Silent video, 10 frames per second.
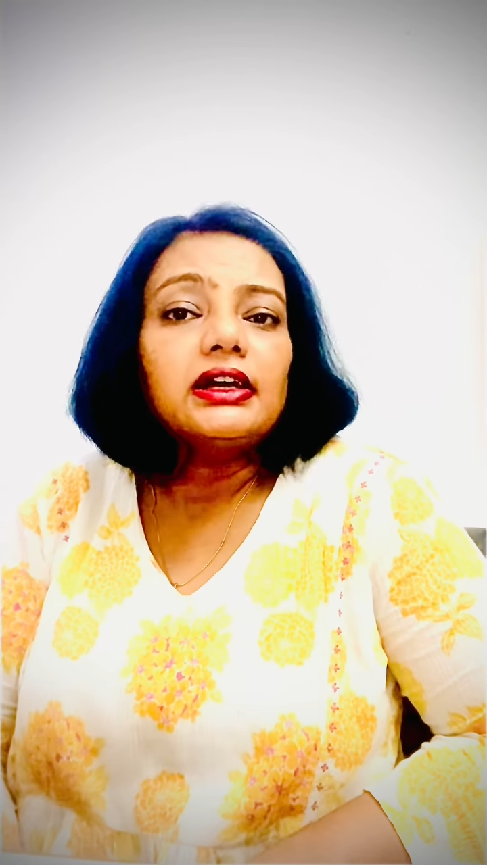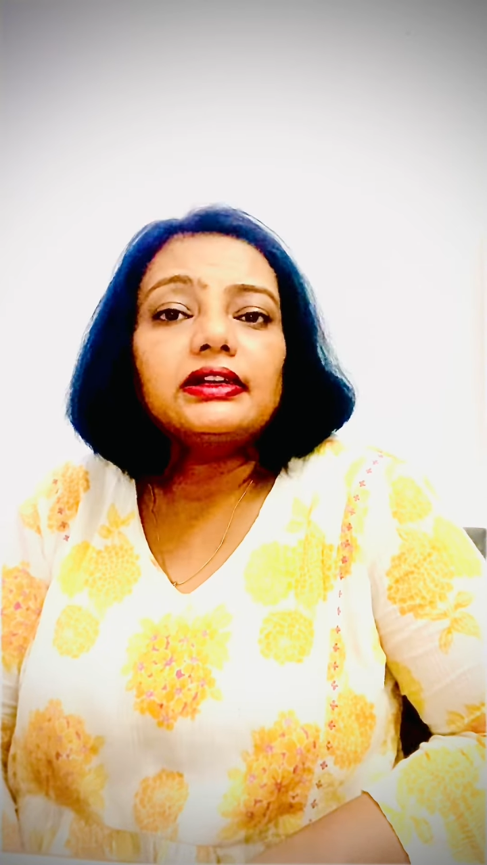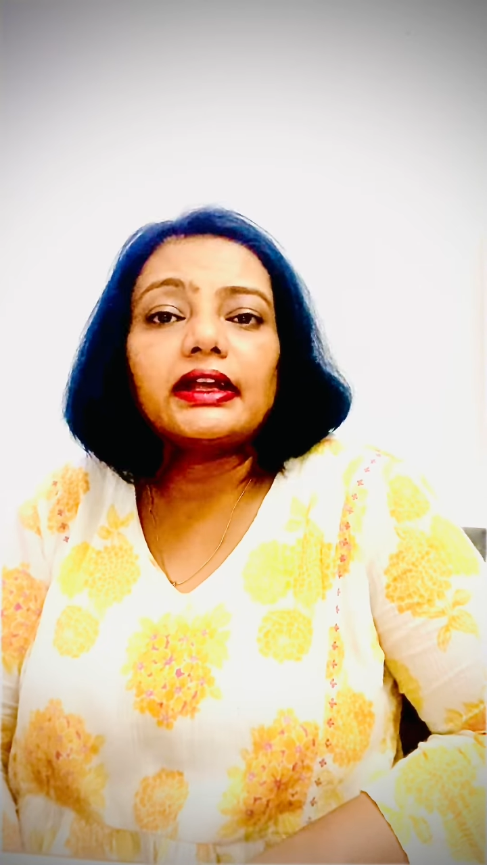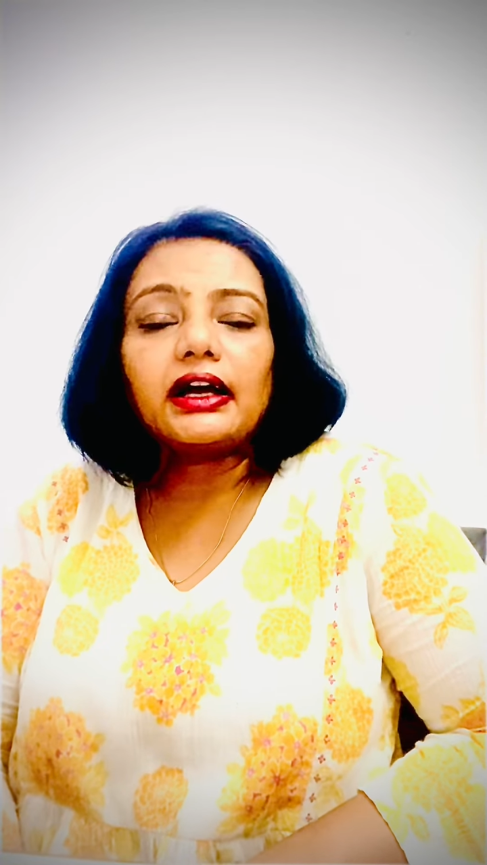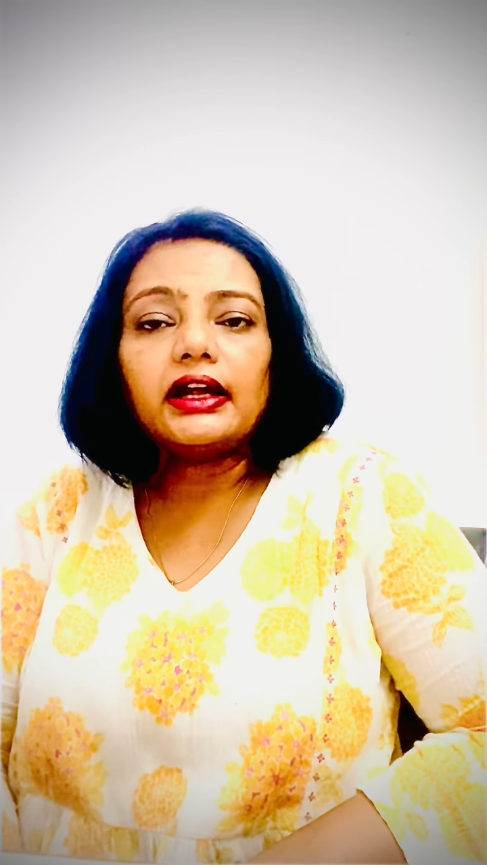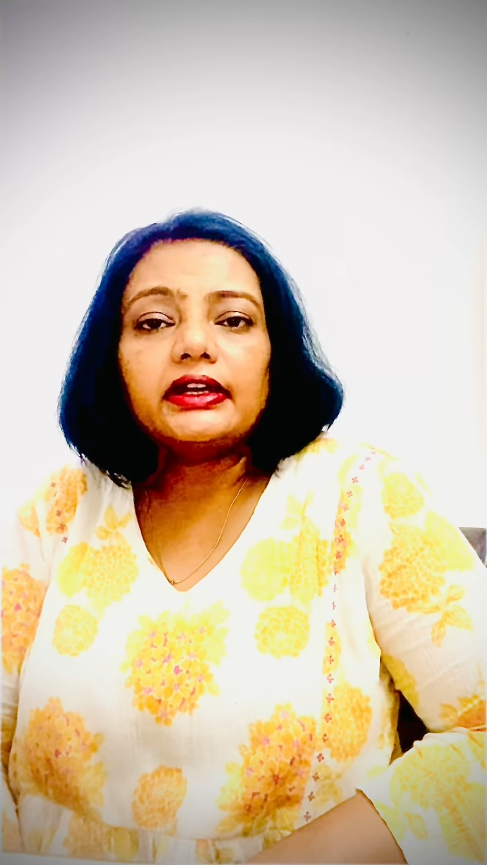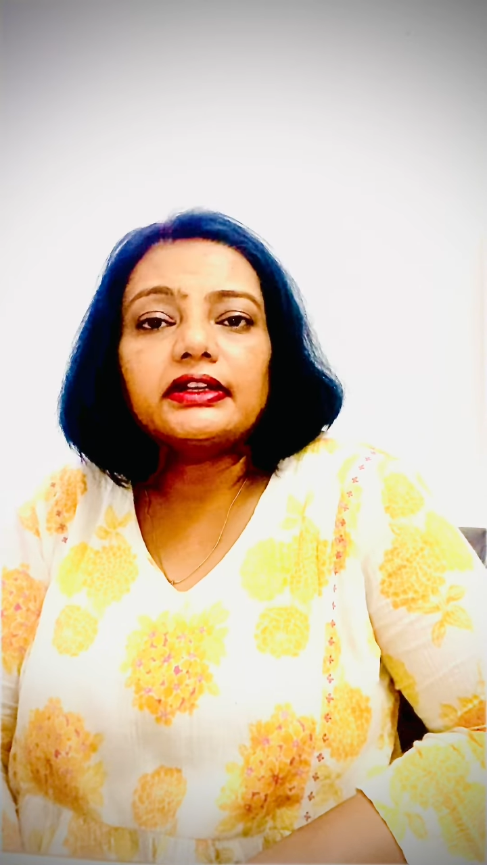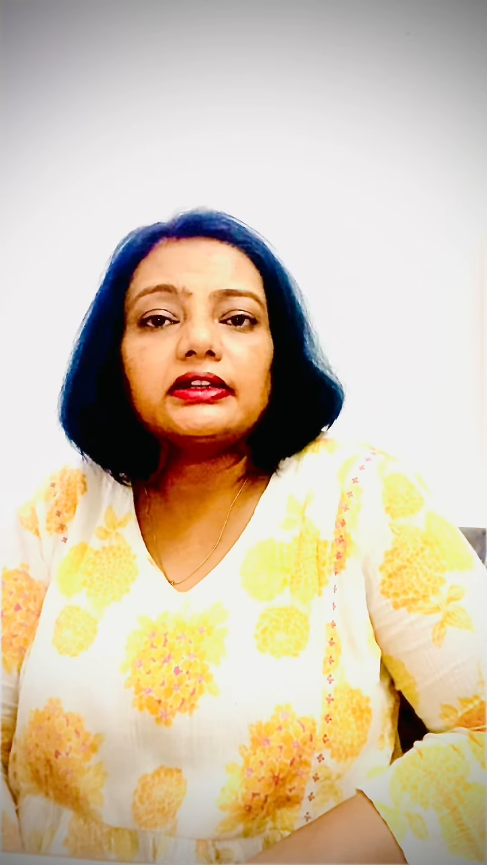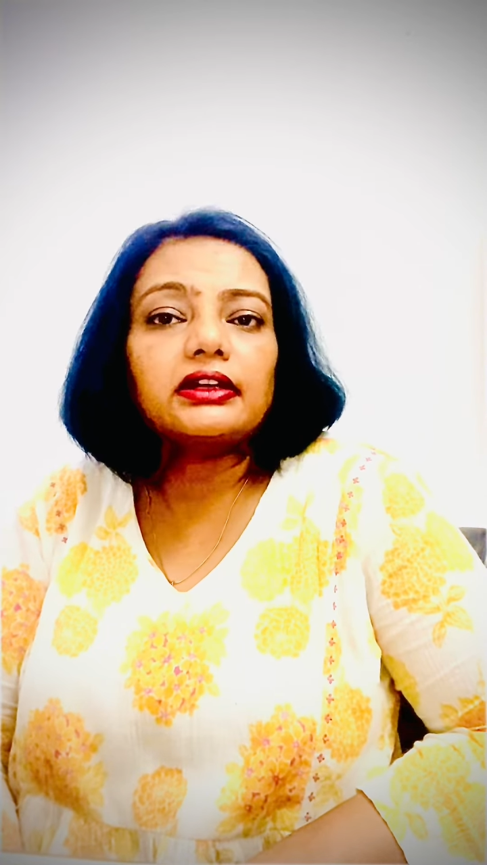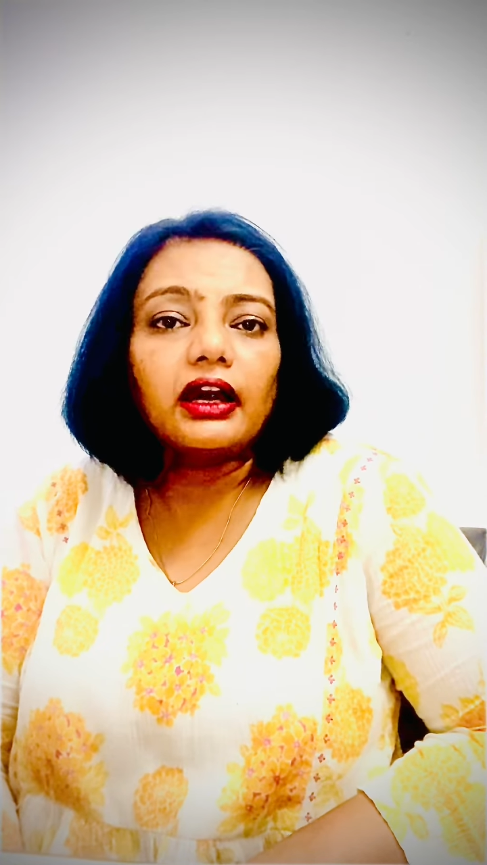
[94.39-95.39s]
like
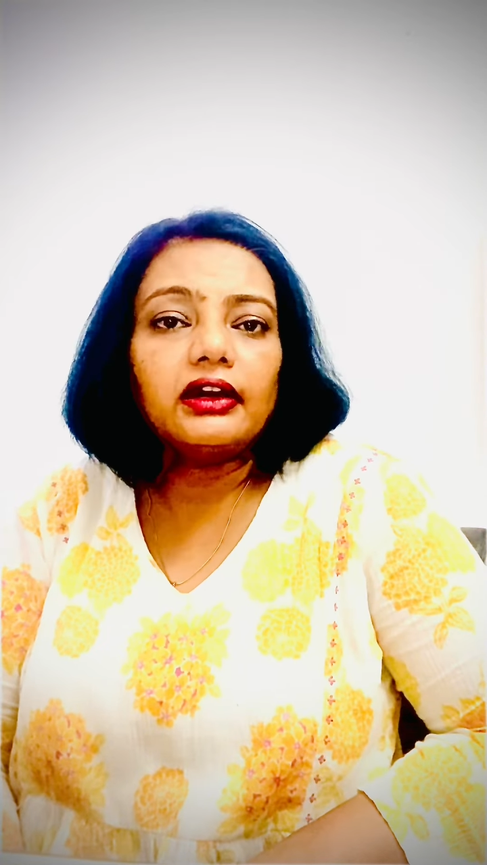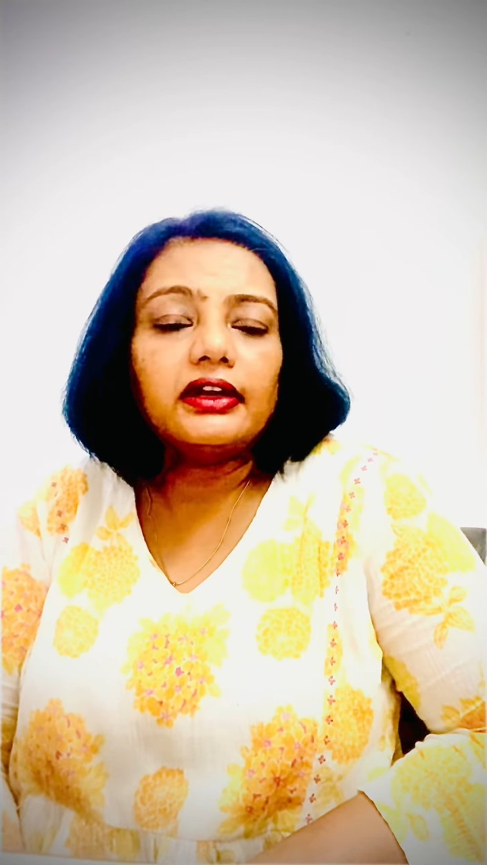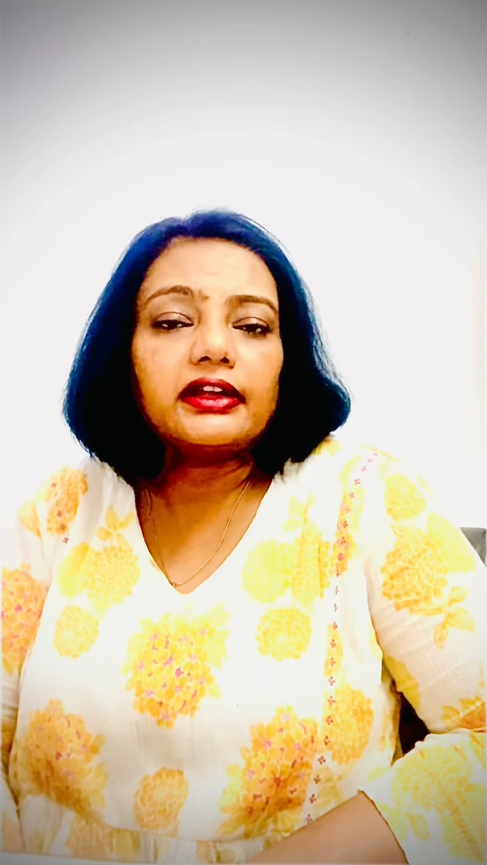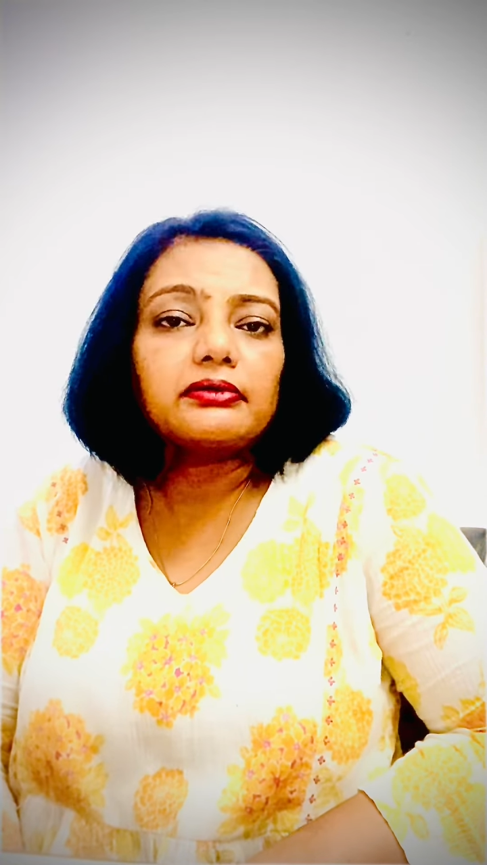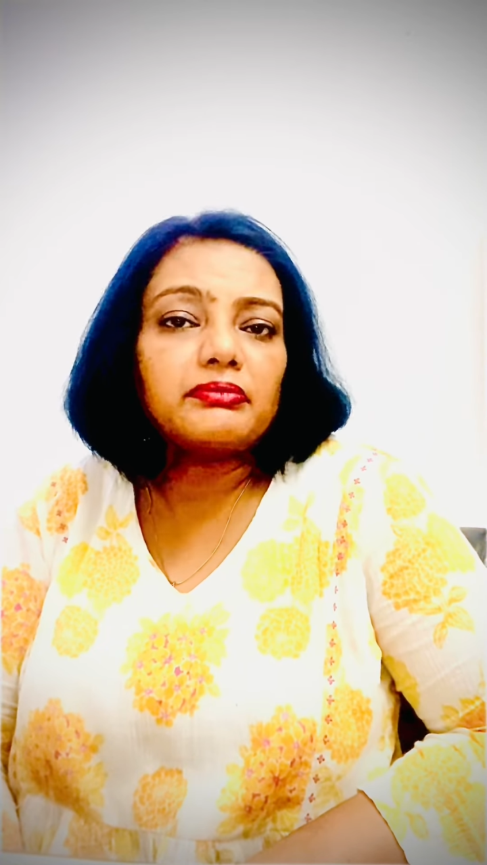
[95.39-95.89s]
onion, garlic,